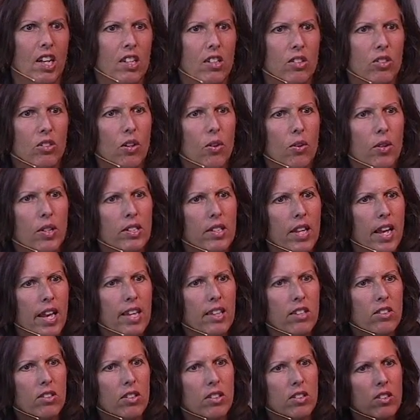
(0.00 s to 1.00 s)
So it
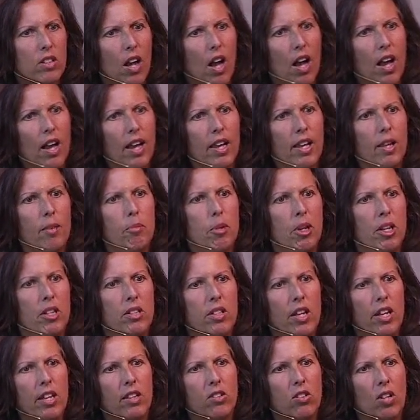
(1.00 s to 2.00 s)
takes time and it
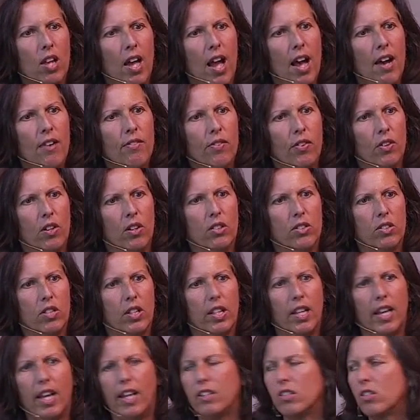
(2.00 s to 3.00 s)
takes effort
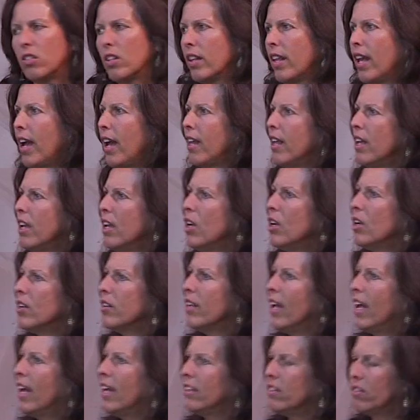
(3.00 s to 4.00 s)
to get to that,
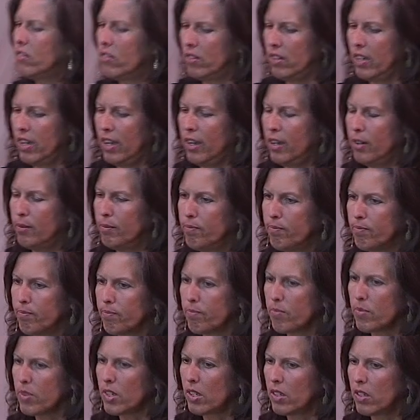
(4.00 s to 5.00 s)
that, um,
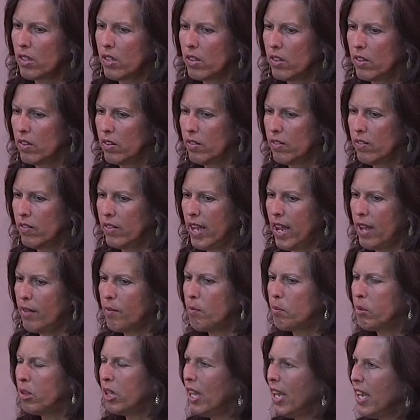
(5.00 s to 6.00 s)

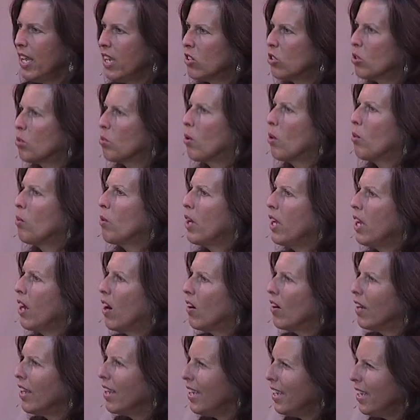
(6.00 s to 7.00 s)
that place where we
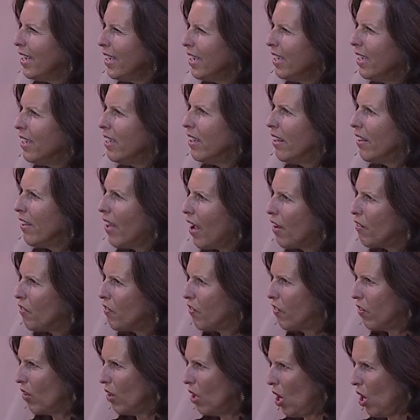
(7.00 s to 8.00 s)
are in that
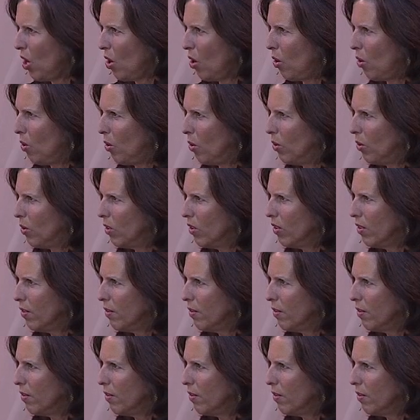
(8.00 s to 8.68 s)
flow.